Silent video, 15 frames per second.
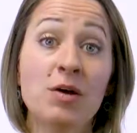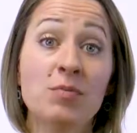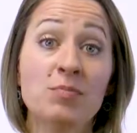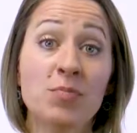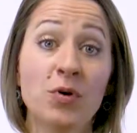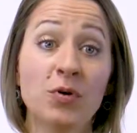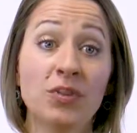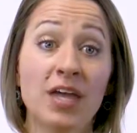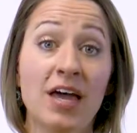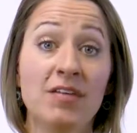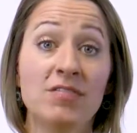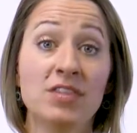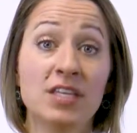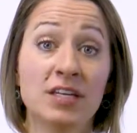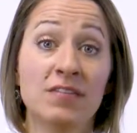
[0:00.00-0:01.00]
both
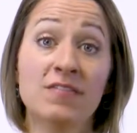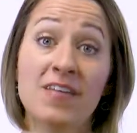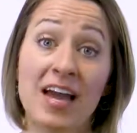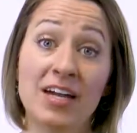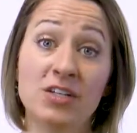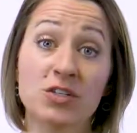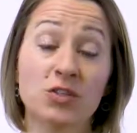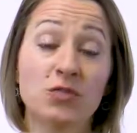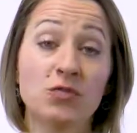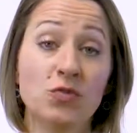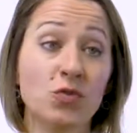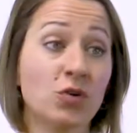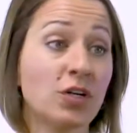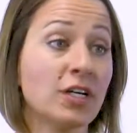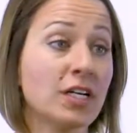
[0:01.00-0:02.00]
have the factor 4